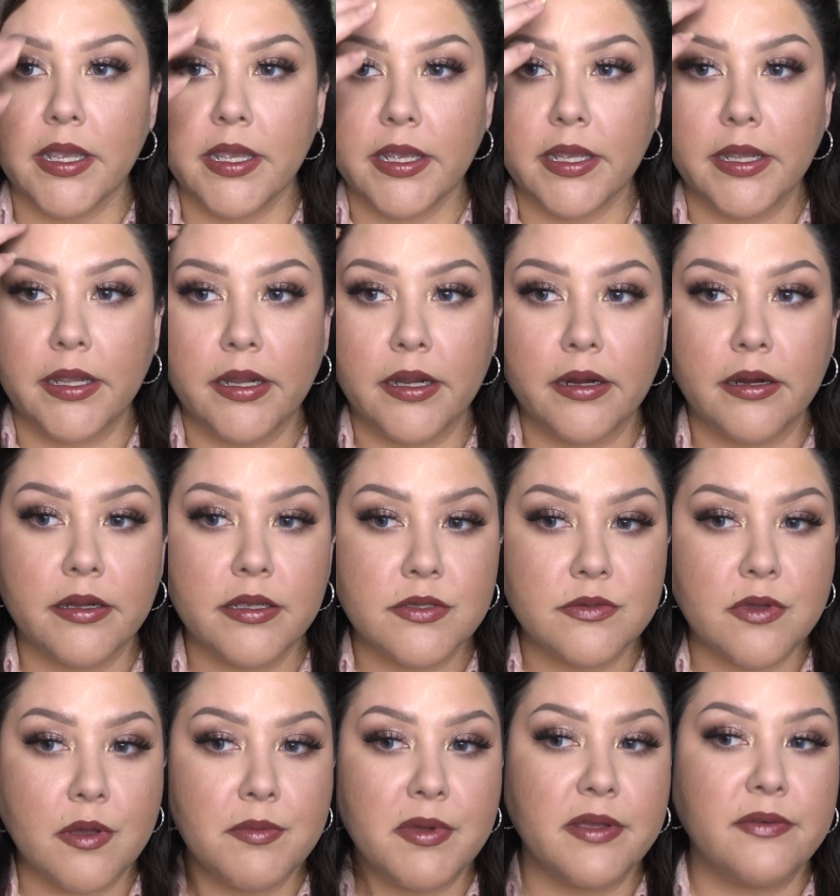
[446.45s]
Here is
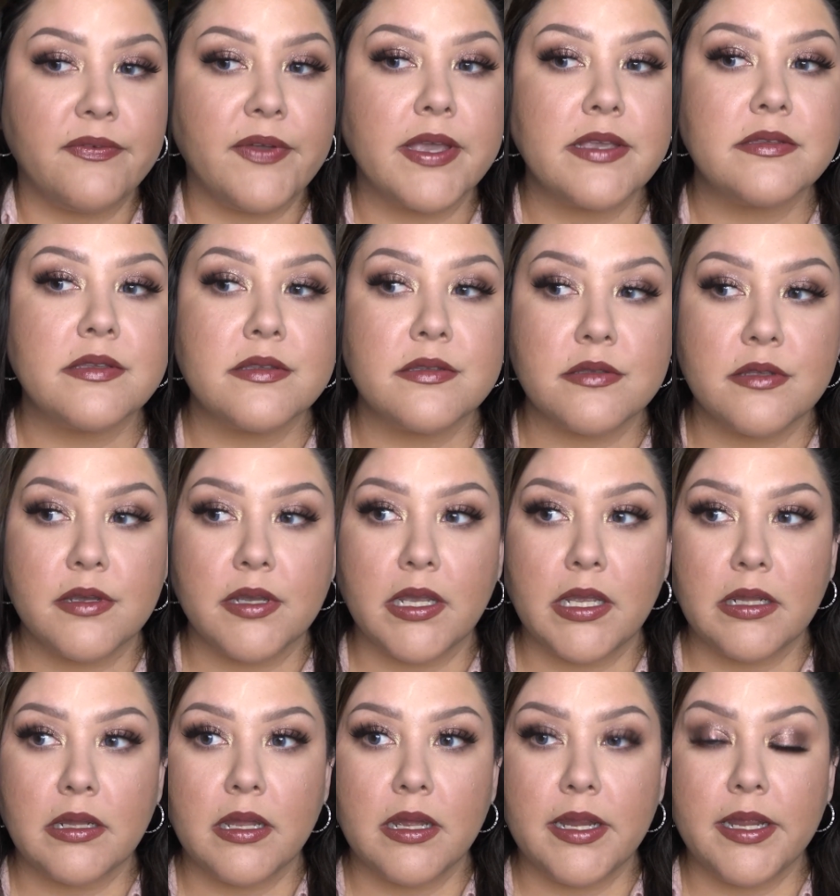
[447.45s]
what my face is
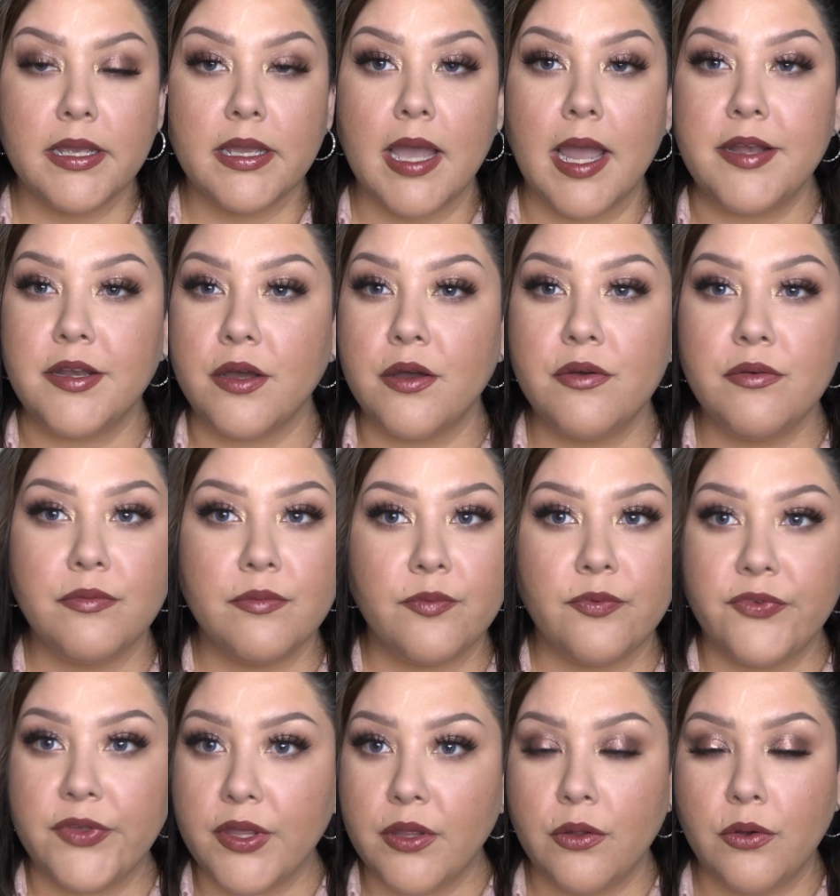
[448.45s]
looking like. I don't
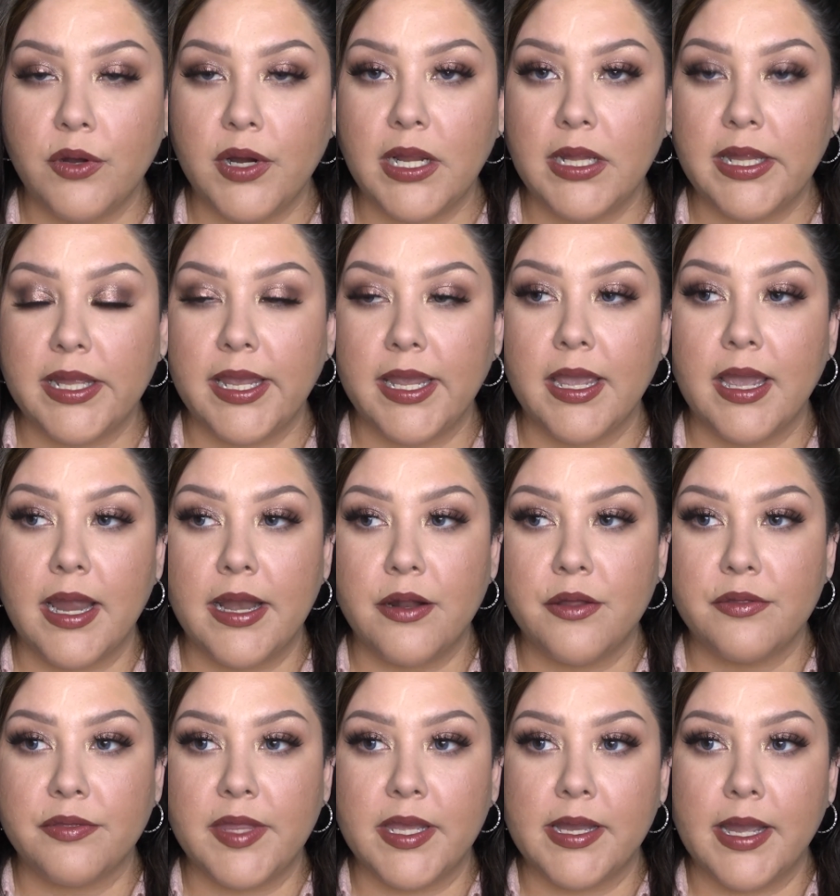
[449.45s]
feel oily. I
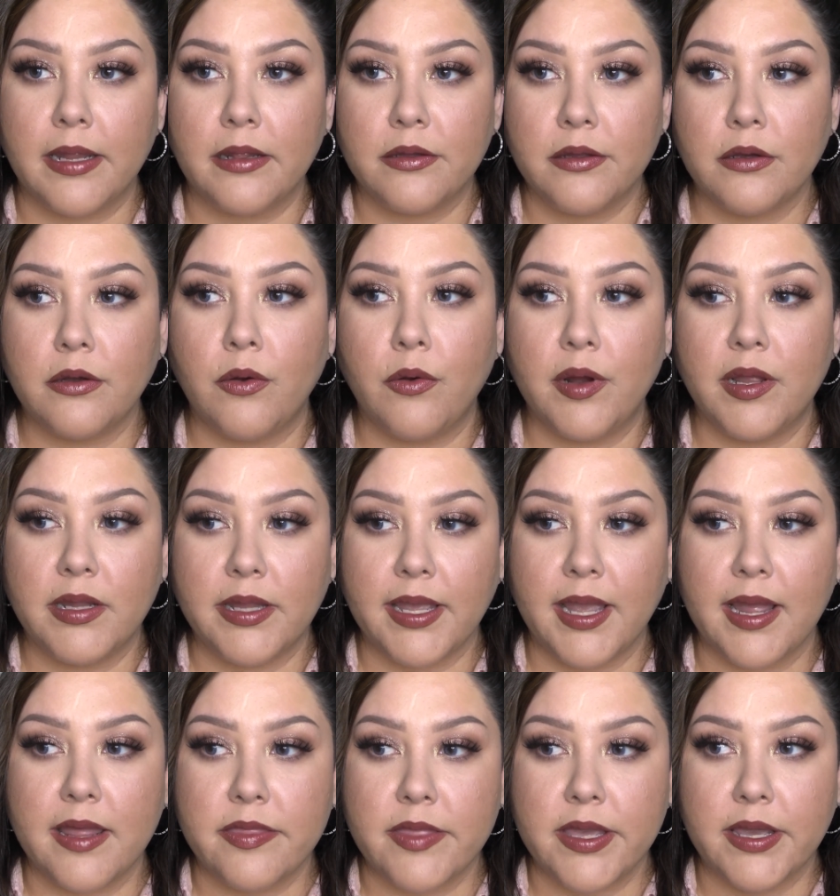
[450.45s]
don't think I look
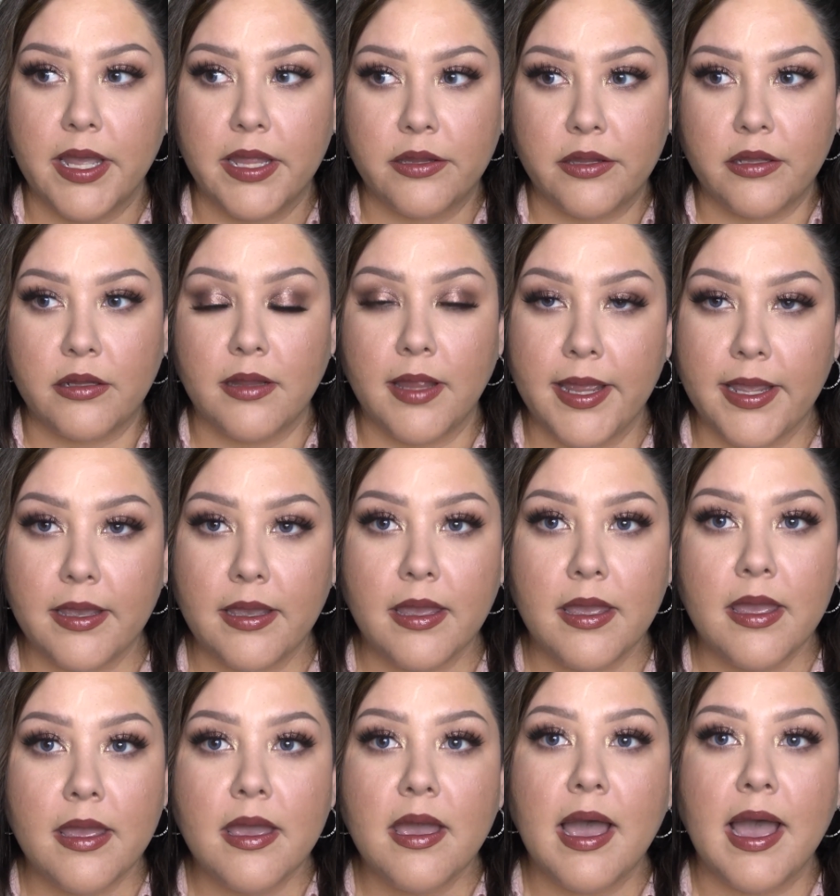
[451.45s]
oily. I think I look like
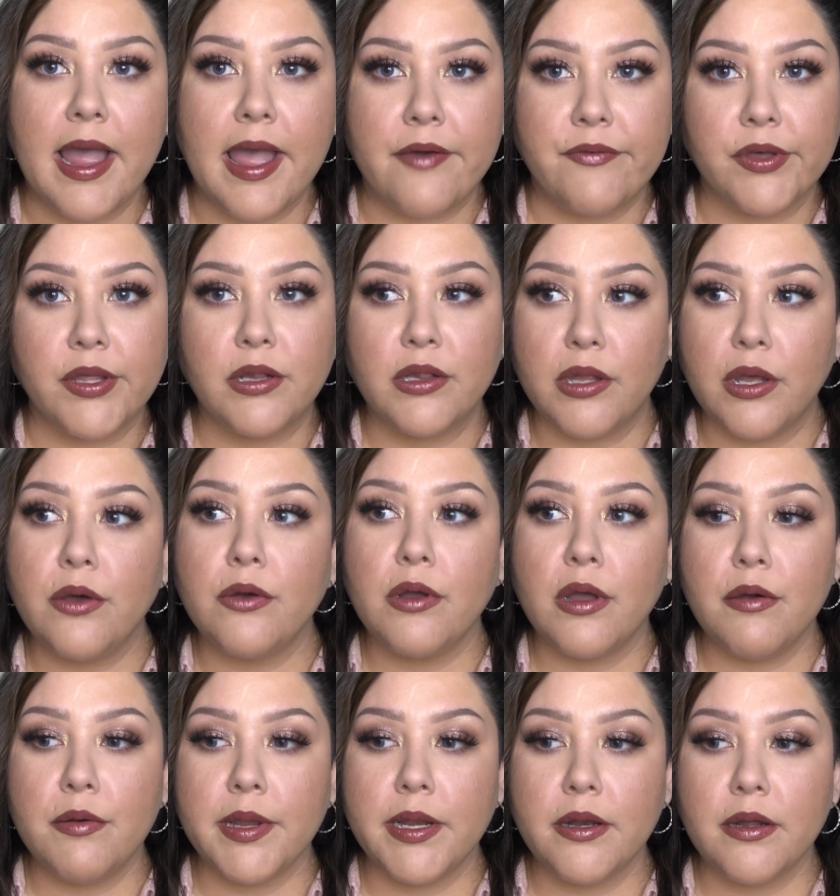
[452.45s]
I have a glow
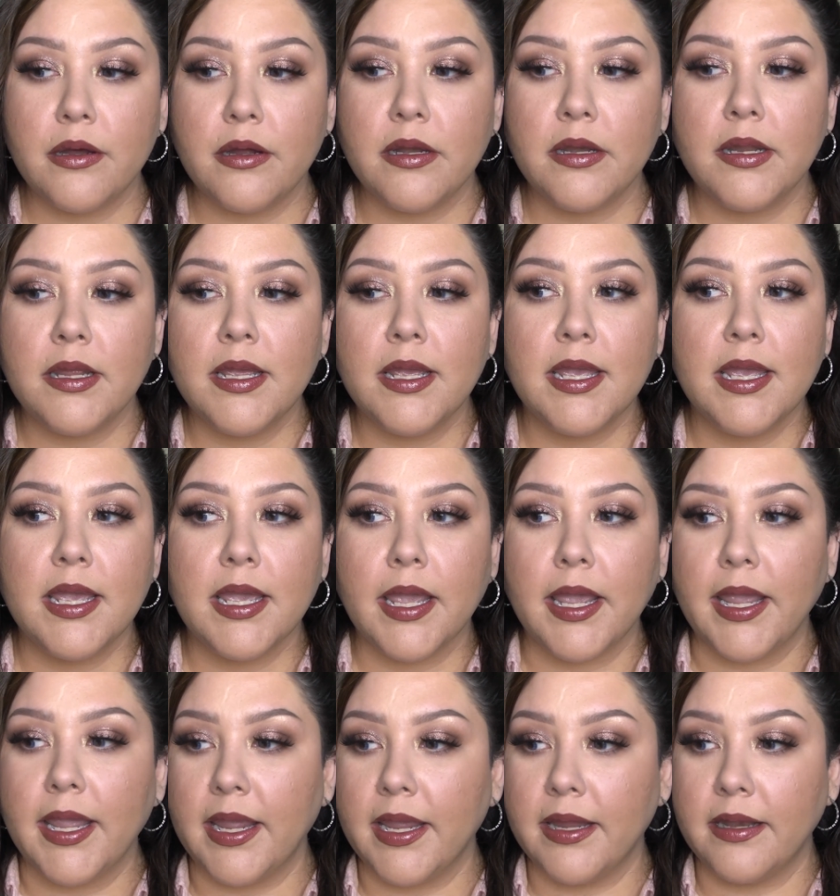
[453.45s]
going on.
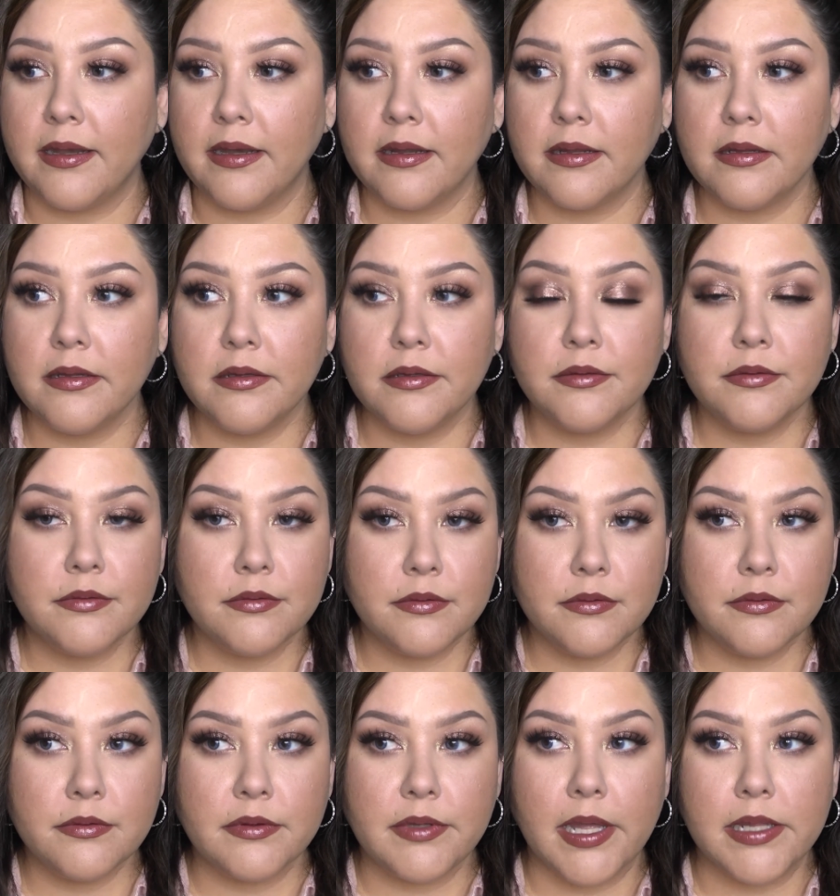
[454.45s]
And
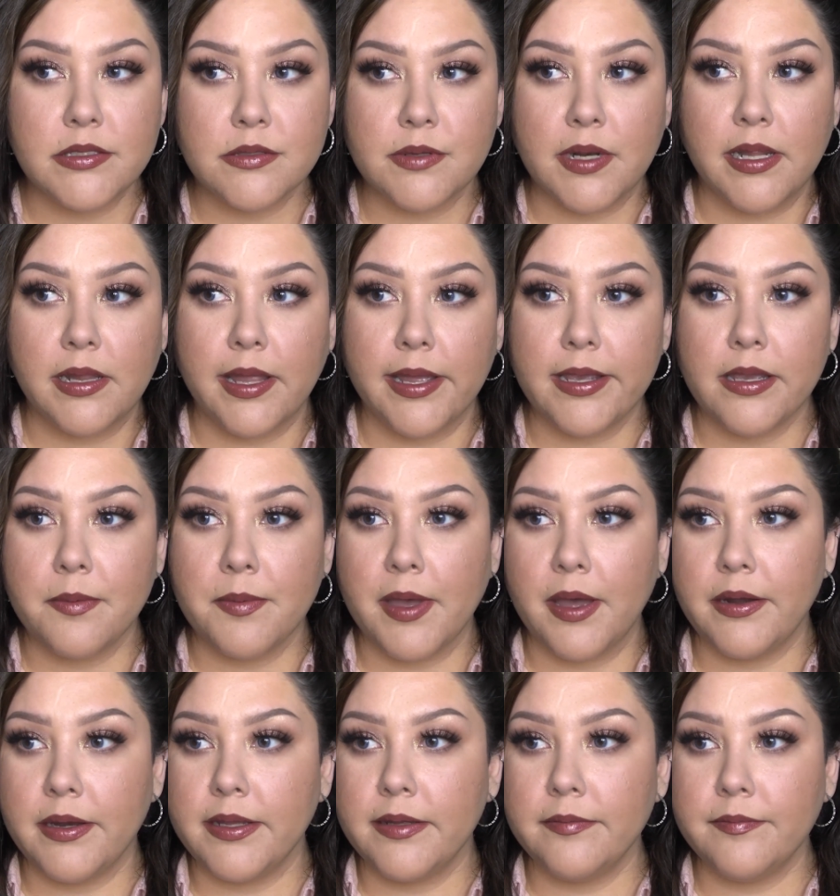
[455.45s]
that's what I like
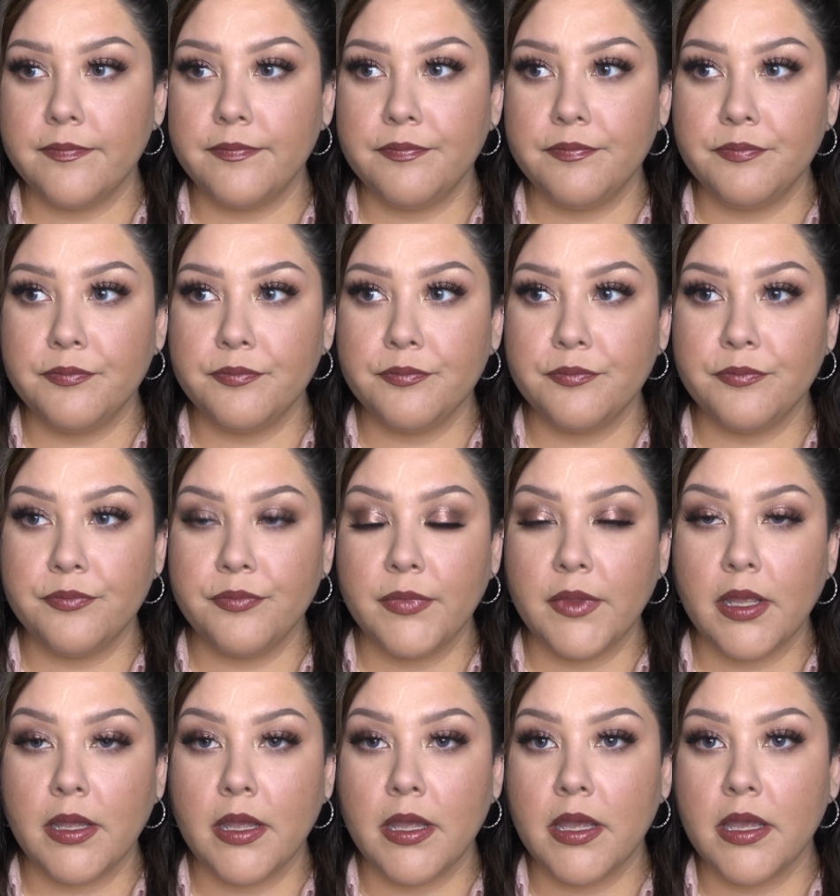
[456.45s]
about it.
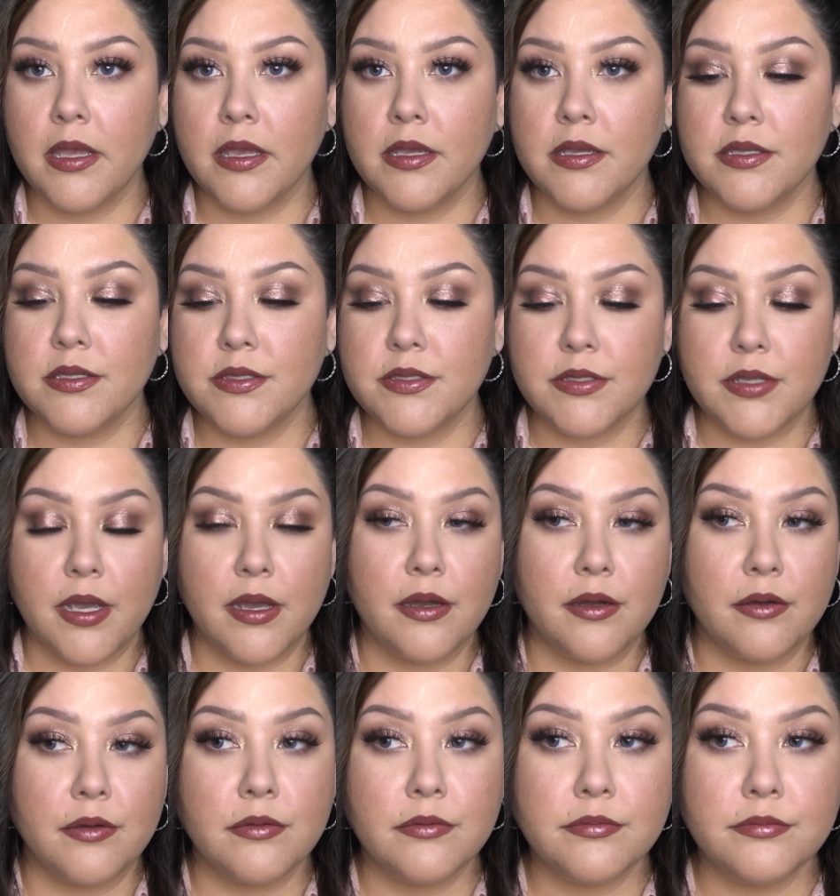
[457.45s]

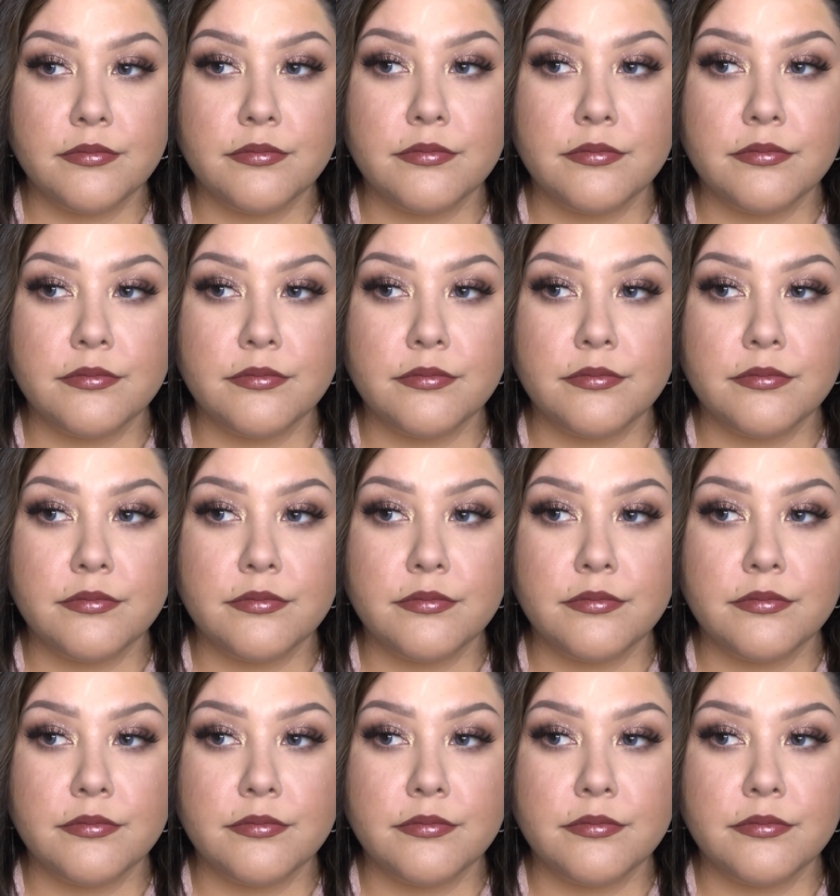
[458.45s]
So,